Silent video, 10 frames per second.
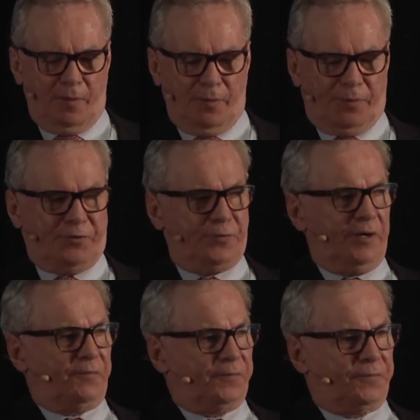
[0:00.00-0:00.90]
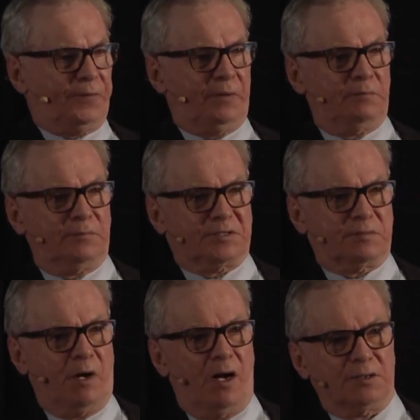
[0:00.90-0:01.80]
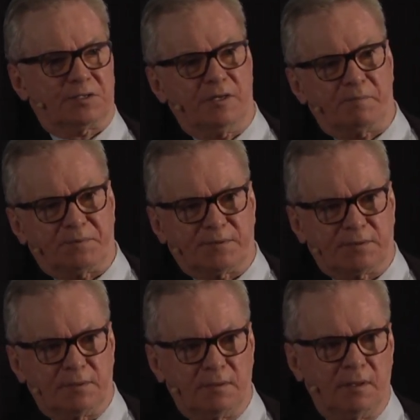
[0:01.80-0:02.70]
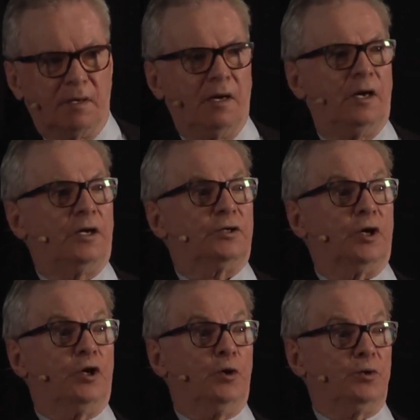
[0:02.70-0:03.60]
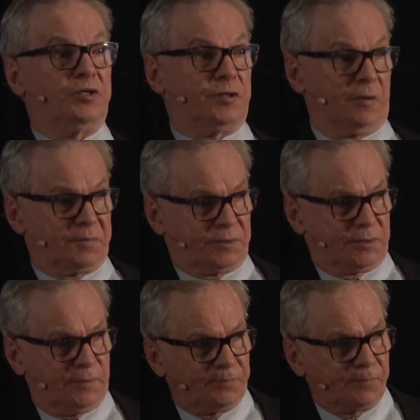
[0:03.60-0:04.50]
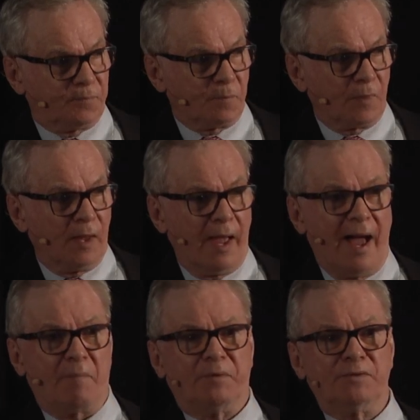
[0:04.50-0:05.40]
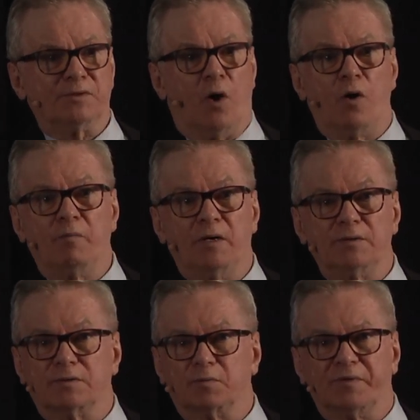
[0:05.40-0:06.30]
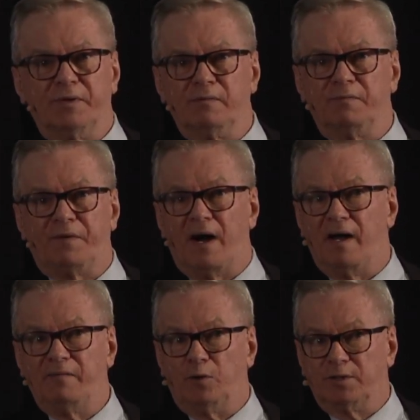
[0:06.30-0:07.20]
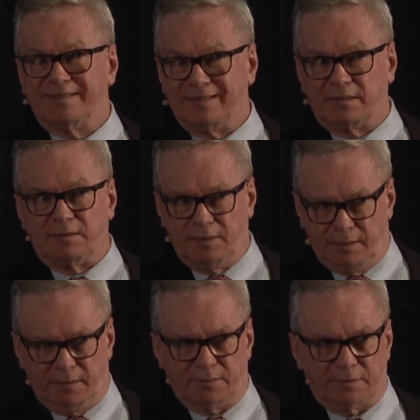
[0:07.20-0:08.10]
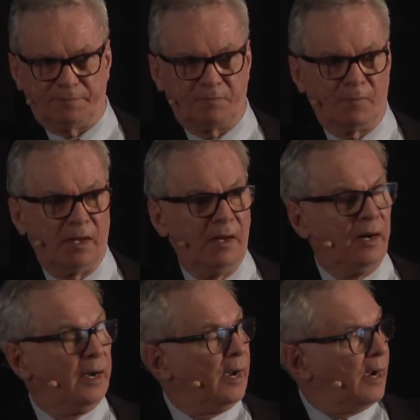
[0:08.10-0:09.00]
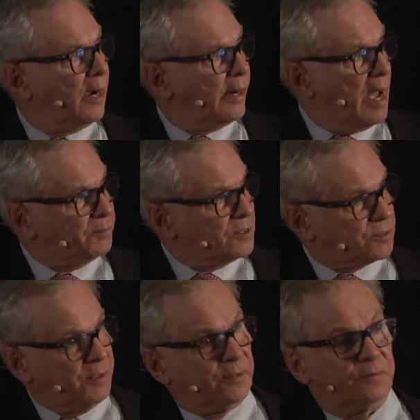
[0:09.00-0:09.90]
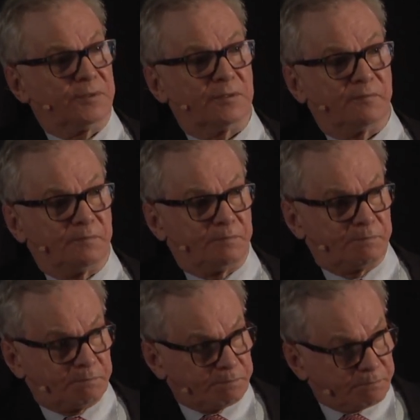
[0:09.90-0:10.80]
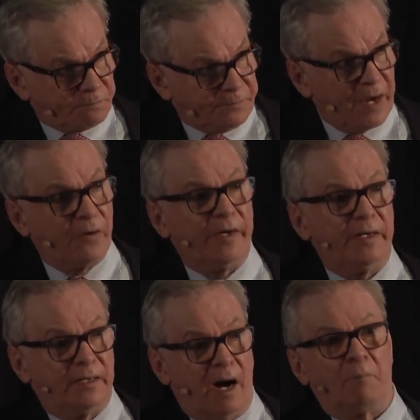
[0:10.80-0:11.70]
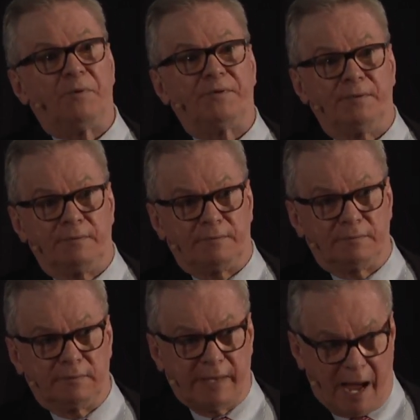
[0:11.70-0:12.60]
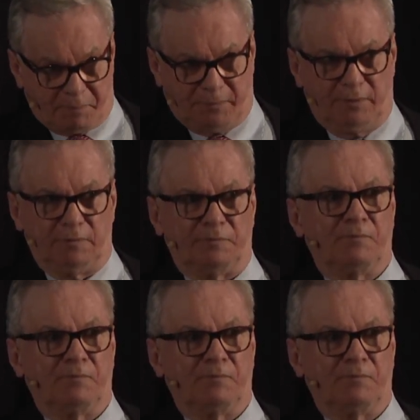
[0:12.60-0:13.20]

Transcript: The drift from small ships to huge ships happens almost within five or six years. Captain Smith was a very competent captain